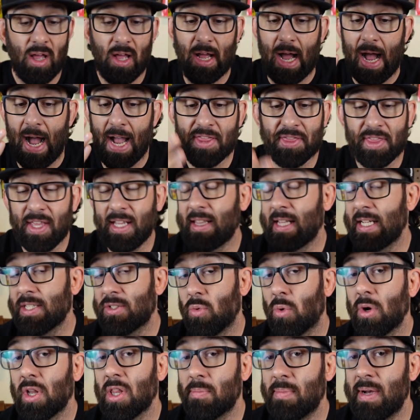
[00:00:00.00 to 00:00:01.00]
I think that's
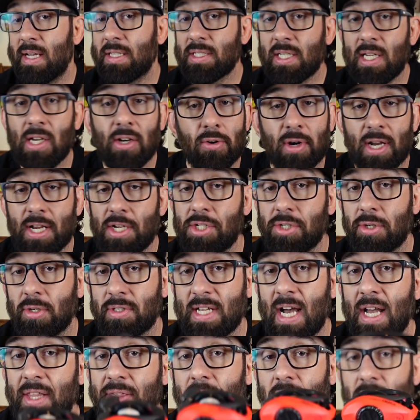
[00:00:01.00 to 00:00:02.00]
one of the best gear
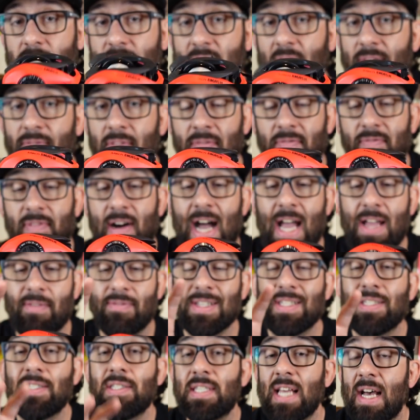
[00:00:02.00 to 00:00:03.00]
ratios out there, 7.5. A
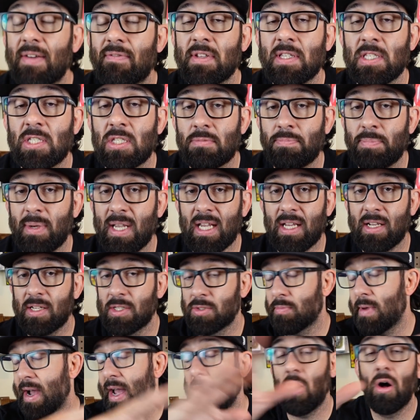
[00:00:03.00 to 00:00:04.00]
7-speed
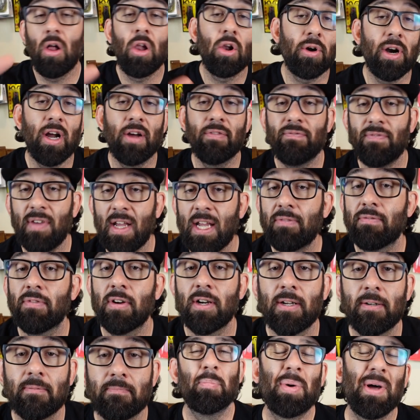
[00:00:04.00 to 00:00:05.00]
is my all-around
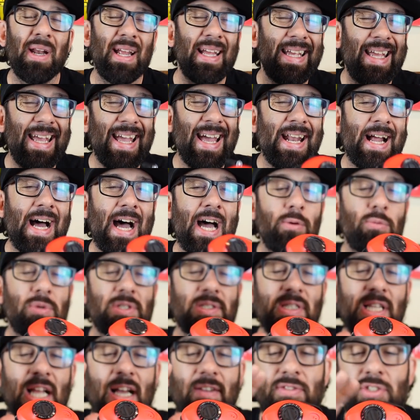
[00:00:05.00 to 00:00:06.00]
favorite. But again, I
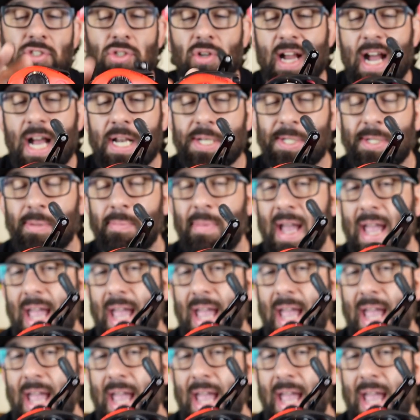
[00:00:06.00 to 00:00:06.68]
was left scratching my